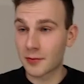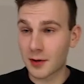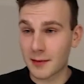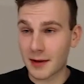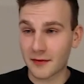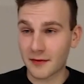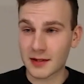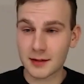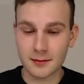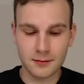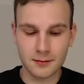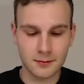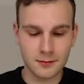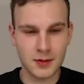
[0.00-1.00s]
is to implement
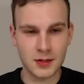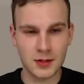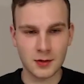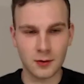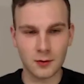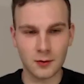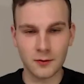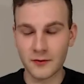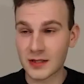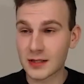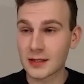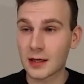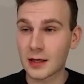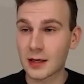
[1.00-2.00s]
this. So
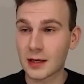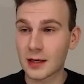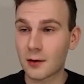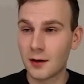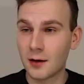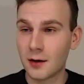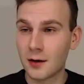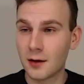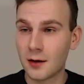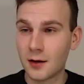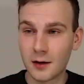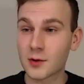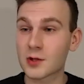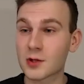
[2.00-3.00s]
this was
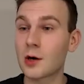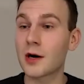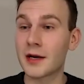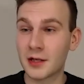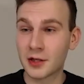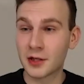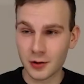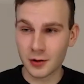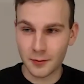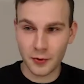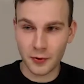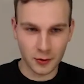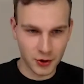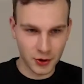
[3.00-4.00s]
our
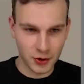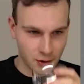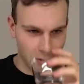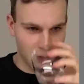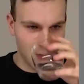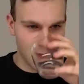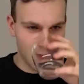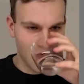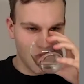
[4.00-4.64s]
initial approach.